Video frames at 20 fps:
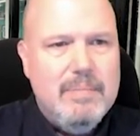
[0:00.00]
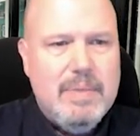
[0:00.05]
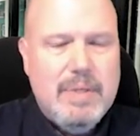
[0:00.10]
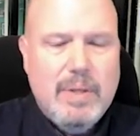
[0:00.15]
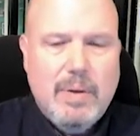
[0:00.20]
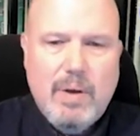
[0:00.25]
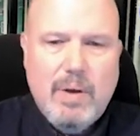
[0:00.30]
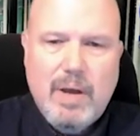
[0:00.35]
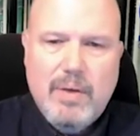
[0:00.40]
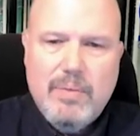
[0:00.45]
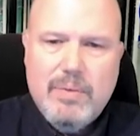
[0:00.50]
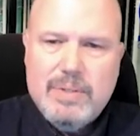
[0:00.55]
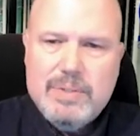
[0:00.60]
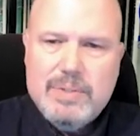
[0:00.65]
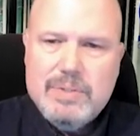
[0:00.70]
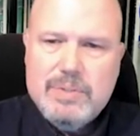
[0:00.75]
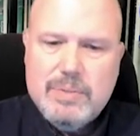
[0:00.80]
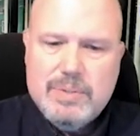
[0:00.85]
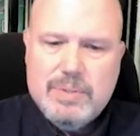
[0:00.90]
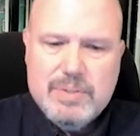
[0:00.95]
other
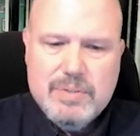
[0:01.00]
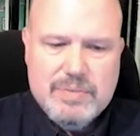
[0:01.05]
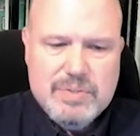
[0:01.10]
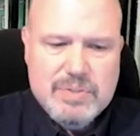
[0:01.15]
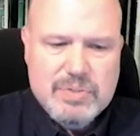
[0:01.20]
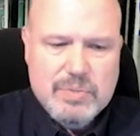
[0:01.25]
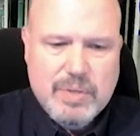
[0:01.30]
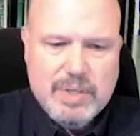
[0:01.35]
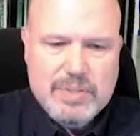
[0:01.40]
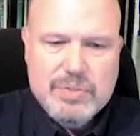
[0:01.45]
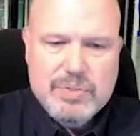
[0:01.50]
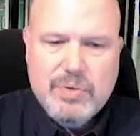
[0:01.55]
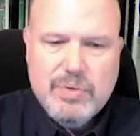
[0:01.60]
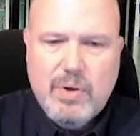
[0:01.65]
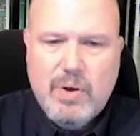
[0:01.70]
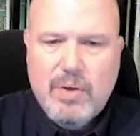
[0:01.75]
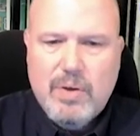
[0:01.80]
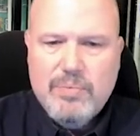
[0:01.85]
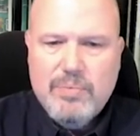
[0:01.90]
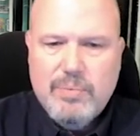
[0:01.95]
sorts of structured
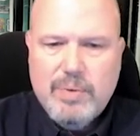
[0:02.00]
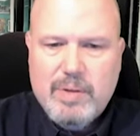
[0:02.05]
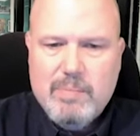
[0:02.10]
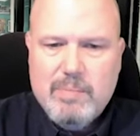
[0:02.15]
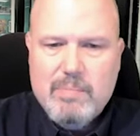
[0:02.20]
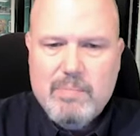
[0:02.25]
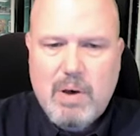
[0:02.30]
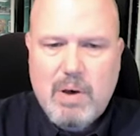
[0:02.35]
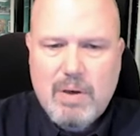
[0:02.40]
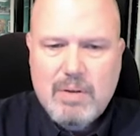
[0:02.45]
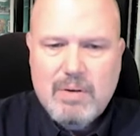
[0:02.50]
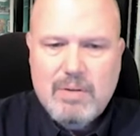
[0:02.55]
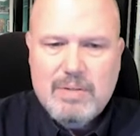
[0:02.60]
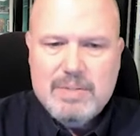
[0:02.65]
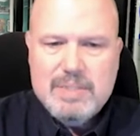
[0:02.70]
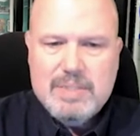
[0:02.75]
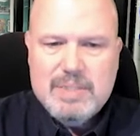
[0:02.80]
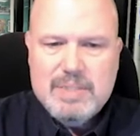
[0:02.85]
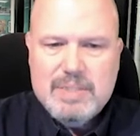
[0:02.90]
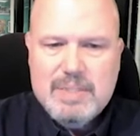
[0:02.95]
authoring models
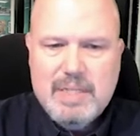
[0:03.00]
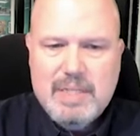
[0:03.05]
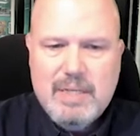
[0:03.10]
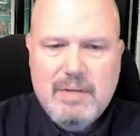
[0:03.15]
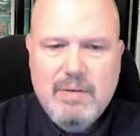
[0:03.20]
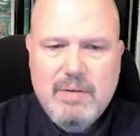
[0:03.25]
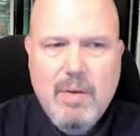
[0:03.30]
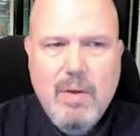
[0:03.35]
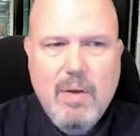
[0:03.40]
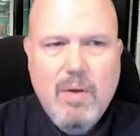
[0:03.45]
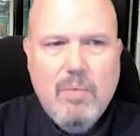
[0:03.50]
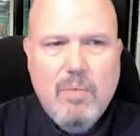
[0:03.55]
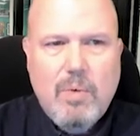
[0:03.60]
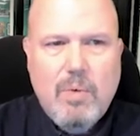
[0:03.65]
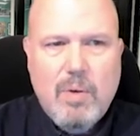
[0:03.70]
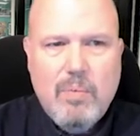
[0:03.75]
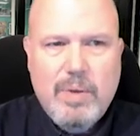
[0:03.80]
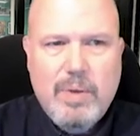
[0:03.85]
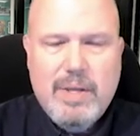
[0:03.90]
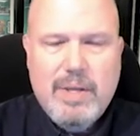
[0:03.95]
to see
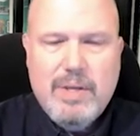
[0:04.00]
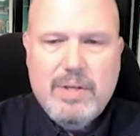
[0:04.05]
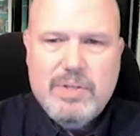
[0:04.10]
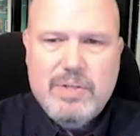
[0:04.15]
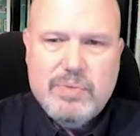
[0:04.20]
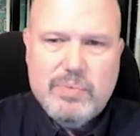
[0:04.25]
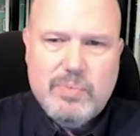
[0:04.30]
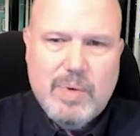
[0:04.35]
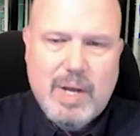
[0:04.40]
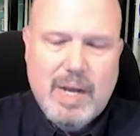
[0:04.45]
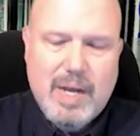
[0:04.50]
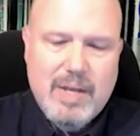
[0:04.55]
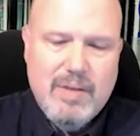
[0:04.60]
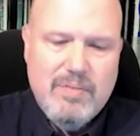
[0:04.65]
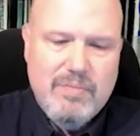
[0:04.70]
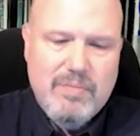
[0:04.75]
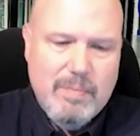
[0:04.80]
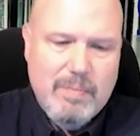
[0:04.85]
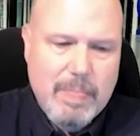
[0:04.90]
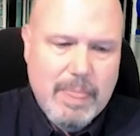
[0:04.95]
what we could
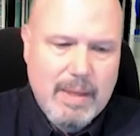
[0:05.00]
derive.